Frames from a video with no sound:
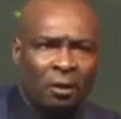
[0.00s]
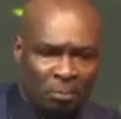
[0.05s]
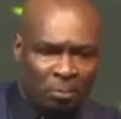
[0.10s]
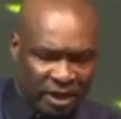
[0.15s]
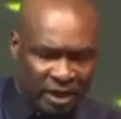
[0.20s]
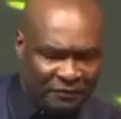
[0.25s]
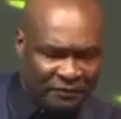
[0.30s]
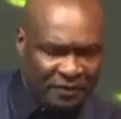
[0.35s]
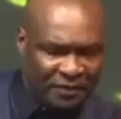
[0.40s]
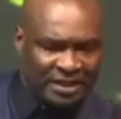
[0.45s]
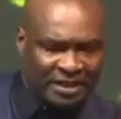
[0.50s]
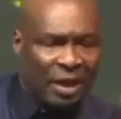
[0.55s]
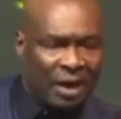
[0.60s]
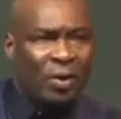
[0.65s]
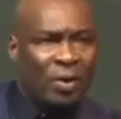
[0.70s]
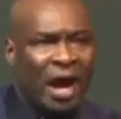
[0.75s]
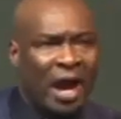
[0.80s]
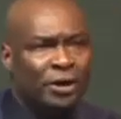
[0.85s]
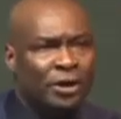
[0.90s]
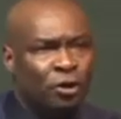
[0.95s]
but every time
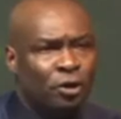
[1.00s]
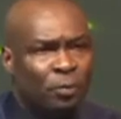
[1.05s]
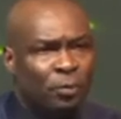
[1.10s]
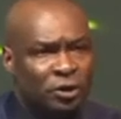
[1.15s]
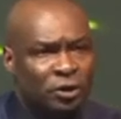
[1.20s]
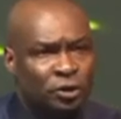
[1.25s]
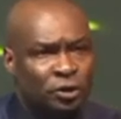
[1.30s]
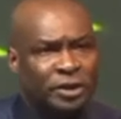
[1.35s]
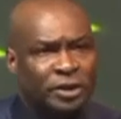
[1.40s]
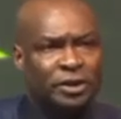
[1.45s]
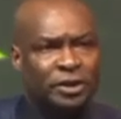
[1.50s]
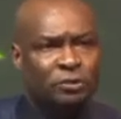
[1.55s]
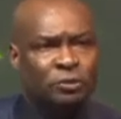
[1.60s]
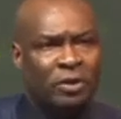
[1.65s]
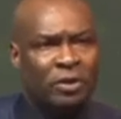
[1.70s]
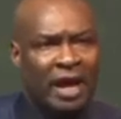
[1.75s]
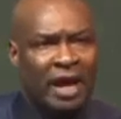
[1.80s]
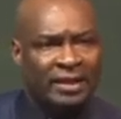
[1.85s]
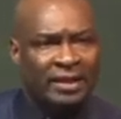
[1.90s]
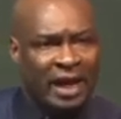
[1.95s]
we had the opportunity to
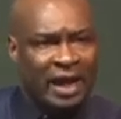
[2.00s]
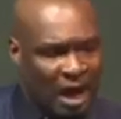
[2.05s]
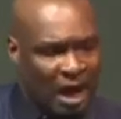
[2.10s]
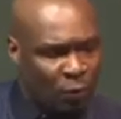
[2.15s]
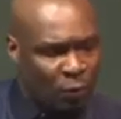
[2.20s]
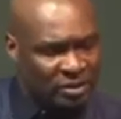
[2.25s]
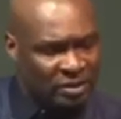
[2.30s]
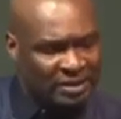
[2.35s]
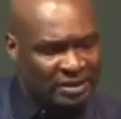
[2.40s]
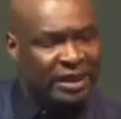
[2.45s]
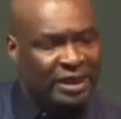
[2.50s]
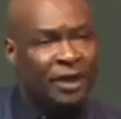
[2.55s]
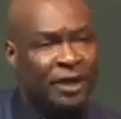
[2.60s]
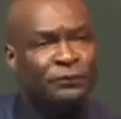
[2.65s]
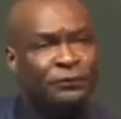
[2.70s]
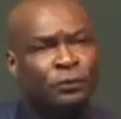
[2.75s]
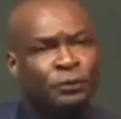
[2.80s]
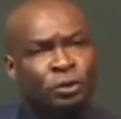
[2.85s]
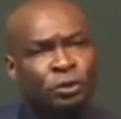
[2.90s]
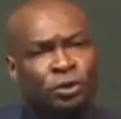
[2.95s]
gather, I would say the
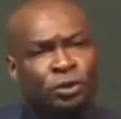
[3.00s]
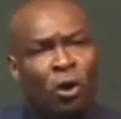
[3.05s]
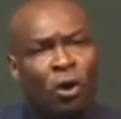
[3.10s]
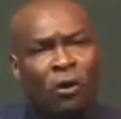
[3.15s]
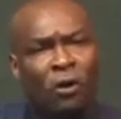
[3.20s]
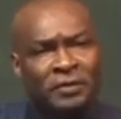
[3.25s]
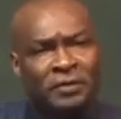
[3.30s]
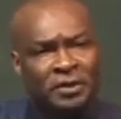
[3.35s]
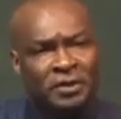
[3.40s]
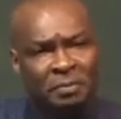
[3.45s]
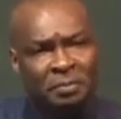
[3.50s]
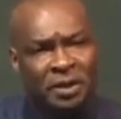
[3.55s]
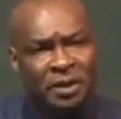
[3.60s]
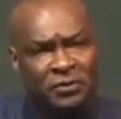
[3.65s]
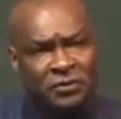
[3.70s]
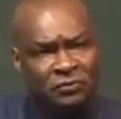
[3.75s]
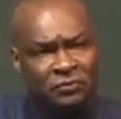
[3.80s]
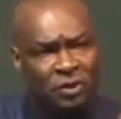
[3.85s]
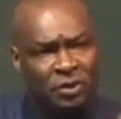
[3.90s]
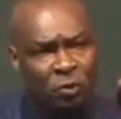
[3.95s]
future of this
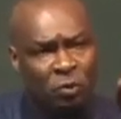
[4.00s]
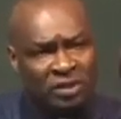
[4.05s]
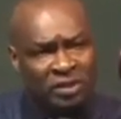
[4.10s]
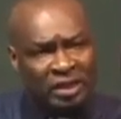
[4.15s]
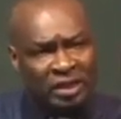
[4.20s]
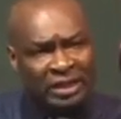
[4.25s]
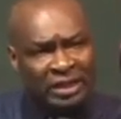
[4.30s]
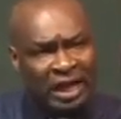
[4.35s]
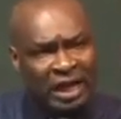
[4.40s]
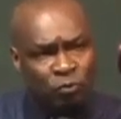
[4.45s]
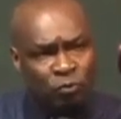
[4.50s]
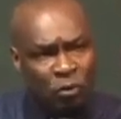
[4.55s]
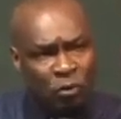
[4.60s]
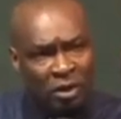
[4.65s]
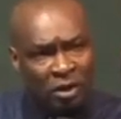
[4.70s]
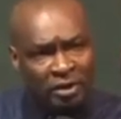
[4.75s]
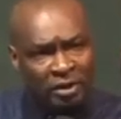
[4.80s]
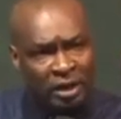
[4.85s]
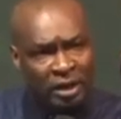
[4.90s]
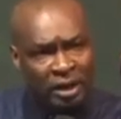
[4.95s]
ministry was in that
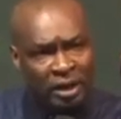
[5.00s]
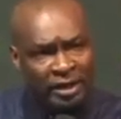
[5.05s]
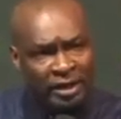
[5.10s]
word.